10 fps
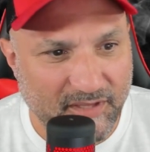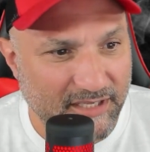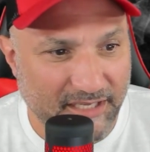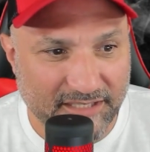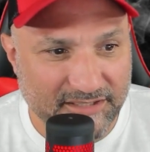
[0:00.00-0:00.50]

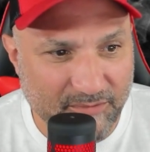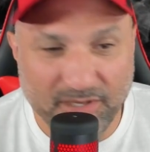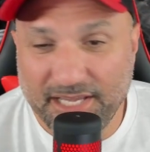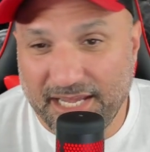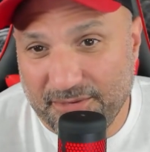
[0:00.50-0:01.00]
And like I said,
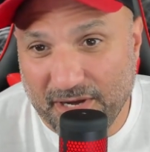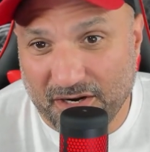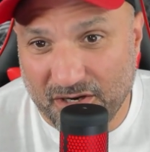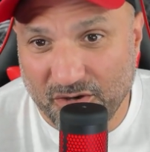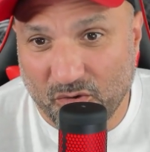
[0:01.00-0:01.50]
we gained about
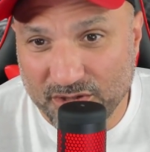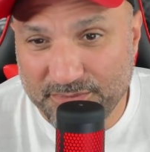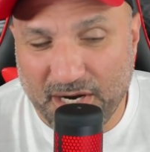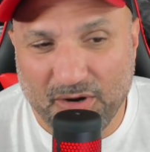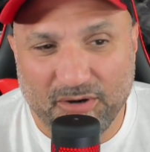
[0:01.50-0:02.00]
100
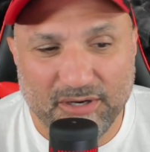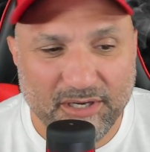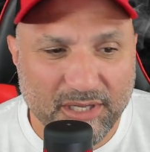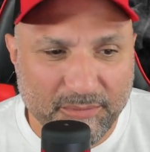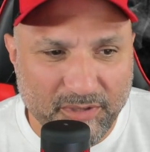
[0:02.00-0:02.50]
horsepower
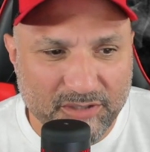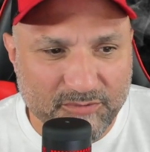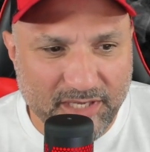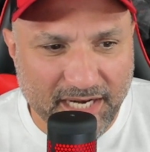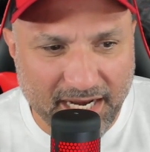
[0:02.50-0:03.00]
because
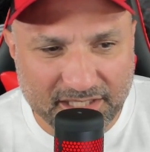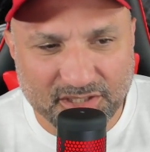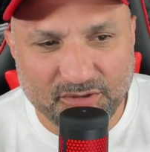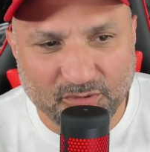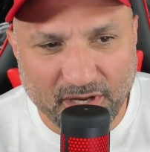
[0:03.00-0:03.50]
we could
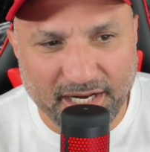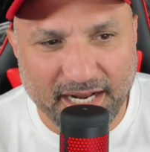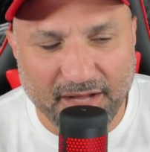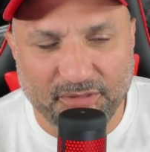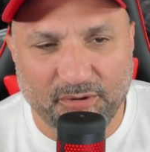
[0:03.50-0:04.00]
actually run it
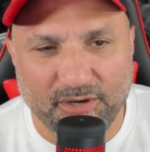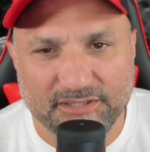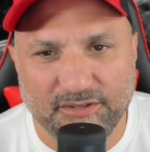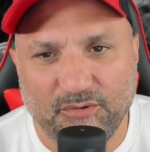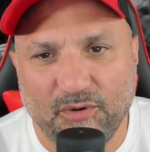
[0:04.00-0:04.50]
out the
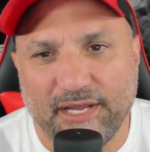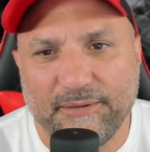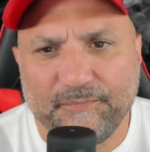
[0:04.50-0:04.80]
rest of the way.